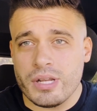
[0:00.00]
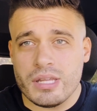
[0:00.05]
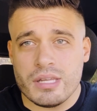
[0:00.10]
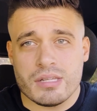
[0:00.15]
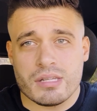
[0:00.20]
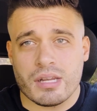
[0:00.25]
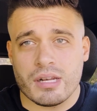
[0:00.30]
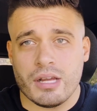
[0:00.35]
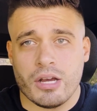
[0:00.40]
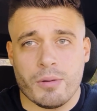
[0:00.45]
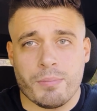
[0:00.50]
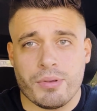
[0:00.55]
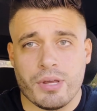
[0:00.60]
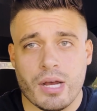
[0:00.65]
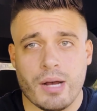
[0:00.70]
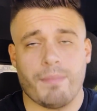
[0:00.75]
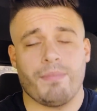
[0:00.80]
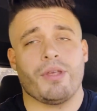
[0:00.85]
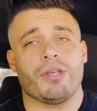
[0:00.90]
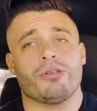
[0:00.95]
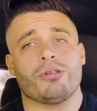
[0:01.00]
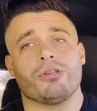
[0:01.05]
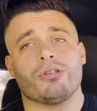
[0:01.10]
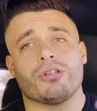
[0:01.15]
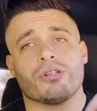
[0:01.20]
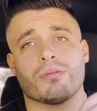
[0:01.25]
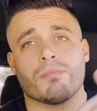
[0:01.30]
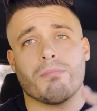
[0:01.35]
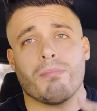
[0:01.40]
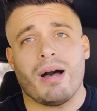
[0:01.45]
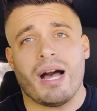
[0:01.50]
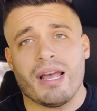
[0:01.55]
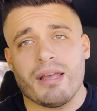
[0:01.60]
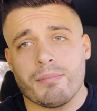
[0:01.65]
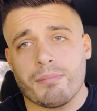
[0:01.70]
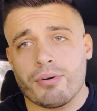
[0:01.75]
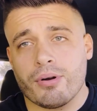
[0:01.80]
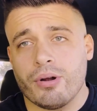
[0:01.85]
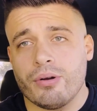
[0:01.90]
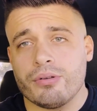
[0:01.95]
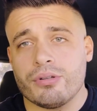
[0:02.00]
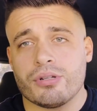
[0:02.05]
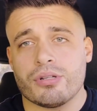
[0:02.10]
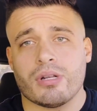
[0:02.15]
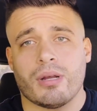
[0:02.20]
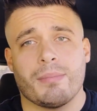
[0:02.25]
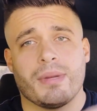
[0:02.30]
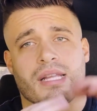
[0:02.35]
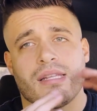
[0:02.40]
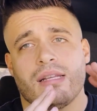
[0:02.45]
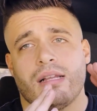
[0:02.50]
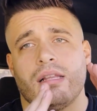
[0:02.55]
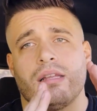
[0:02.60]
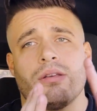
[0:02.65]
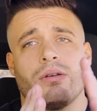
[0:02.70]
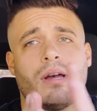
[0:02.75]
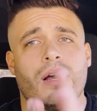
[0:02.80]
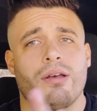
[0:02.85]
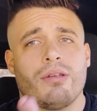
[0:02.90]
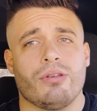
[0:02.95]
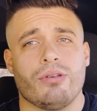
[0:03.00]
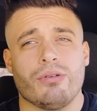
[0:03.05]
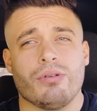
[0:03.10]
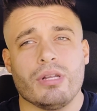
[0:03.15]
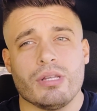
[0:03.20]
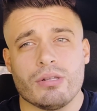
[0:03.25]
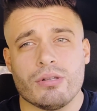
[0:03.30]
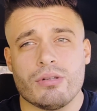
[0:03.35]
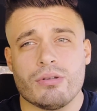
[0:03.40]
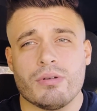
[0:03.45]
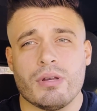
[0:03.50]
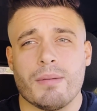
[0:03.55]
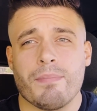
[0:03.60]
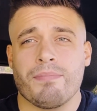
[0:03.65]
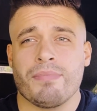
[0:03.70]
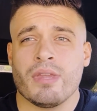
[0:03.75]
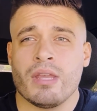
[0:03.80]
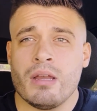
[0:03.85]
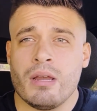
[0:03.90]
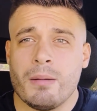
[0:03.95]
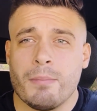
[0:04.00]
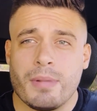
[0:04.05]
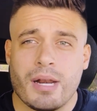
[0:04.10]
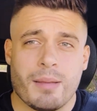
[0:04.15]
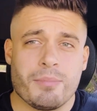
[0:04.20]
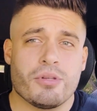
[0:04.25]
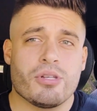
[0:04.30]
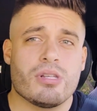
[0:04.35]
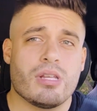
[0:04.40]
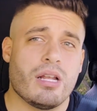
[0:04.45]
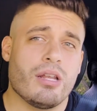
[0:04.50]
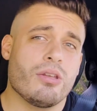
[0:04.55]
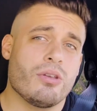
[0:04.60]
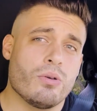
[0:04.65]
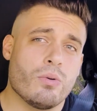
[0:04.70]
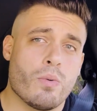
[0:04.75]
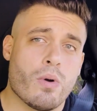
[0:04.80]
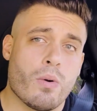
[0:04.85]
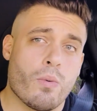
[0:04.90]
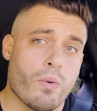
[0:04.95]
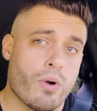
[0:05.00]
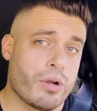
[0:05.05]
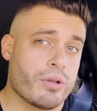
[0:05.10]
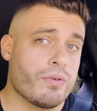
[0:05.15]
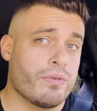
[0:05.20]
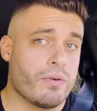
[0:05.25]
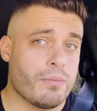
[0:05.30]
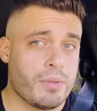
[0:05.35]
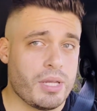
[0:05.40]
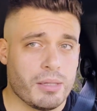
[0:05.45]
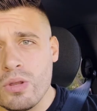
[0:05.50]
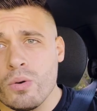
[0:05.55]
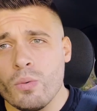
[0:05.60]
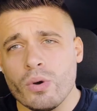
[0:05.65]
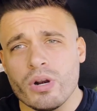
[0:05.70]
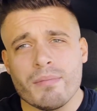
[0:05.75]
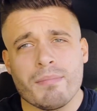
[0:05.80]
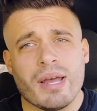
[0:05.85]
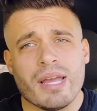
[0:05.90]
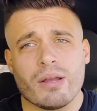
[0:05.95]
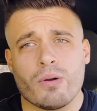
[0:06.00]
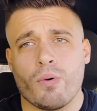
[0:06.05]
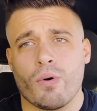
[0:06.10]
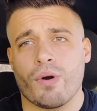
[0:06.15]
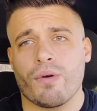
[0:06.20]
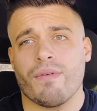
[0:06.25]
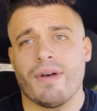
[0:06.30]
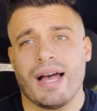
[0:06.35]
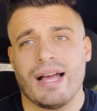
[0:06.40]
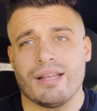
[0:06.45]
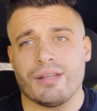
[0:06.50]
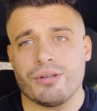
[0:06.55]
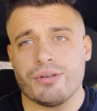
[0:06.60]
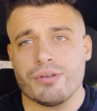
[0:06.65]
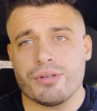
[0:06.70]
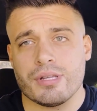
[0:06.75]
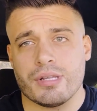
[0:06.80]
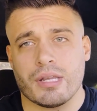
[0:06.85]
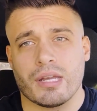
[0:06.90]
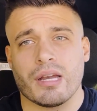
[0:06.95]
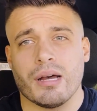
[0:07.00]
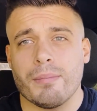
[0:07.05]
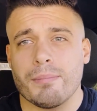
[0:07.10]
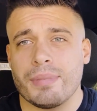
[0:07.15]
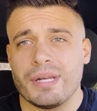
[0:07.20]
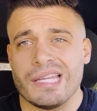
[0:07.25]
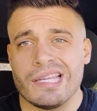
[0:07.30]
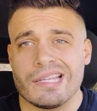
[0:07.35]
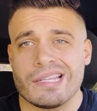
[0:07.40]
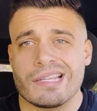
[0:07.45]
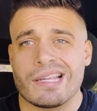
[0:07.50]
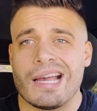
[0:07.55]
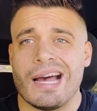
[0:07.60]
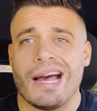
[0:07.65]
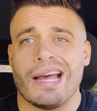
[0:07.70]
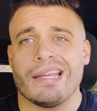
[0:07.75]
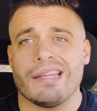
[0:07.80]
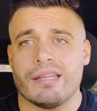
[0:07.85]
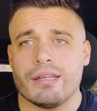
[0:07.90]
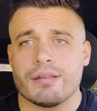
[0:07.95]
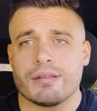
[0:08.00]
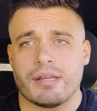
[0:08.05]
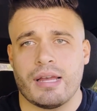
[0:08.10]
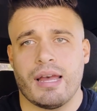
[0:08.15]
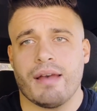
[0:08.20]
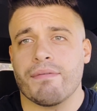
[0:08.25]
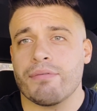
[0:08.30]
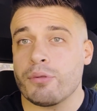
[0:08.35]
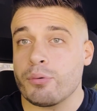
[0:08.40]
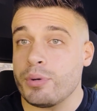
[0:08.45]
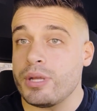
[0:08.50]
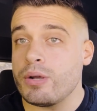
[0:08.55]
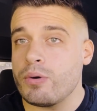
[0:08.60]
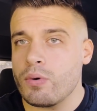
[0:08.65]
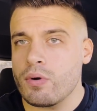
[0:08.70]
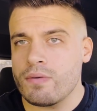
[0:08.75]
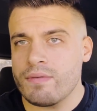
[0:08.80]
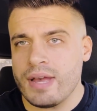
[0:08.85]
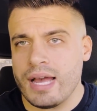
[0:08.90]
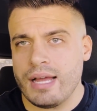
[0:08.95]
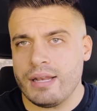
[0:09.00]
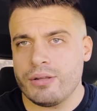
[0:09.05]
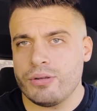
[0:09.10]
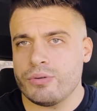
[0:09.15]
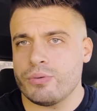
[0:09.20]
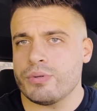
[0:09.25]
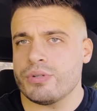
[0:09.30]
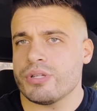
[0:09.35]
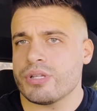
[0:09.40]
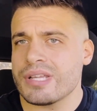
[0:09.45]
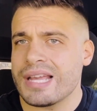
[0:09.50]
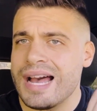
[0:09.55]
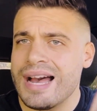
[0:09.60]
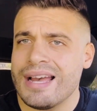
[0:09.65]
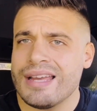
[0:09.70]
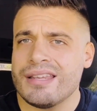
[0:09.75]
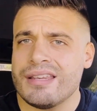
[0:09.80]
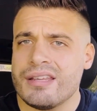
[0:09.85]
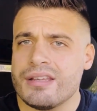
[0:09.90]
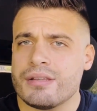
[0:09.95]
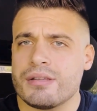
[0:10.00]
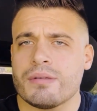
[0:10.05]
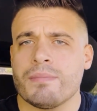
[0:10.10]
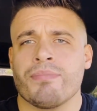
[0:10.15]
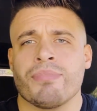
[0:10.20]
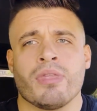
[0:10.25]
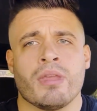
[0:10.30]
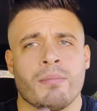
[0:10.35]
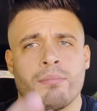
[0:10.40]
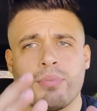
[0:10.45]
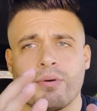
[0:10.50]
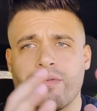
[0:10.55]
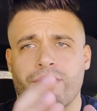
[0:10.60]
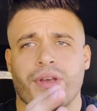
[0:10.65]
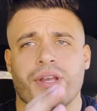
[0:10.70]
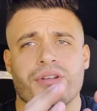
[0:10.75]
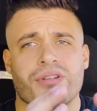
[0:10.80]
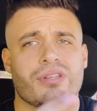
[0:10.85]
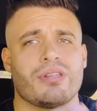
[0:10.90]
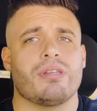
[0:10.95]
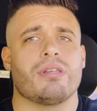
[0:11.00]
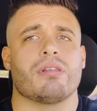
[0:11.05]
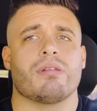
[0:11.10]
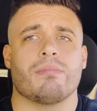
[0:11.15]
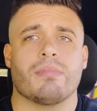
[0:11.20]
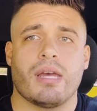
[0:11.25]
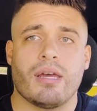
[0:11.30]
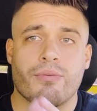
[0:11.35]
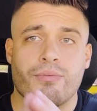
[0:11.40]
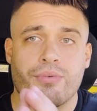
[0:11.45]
this is going to help you out. This is just my approach. I'm not telling you how you need to do it, but I'm just telling you what works for me. One of my core values in the company is kindness. I have 3 core values, which is kindness, professionalism, and